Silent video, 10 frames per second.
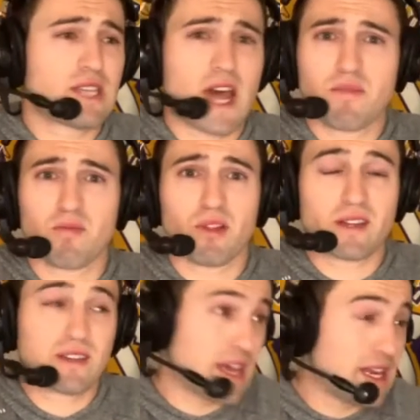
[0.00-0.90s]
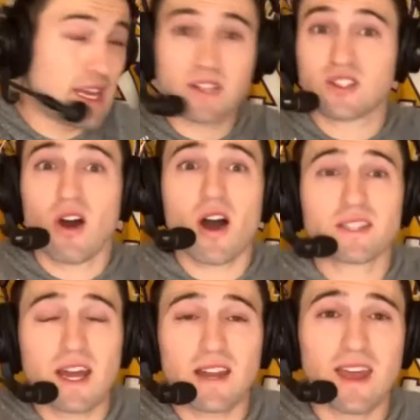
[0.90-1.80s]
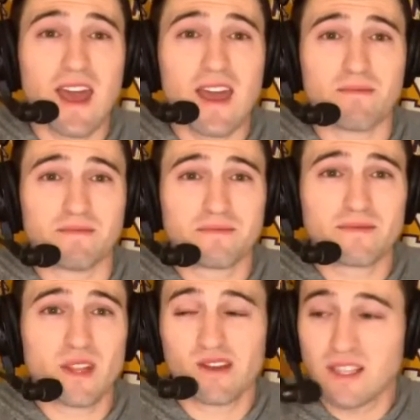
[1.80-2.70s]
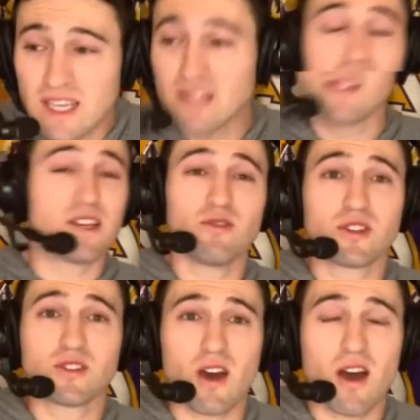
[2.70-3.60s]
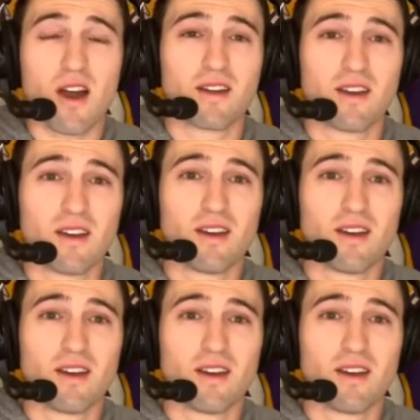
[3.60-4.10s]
He's apoplectic, and he gets tossed out of the game because he continues to talk.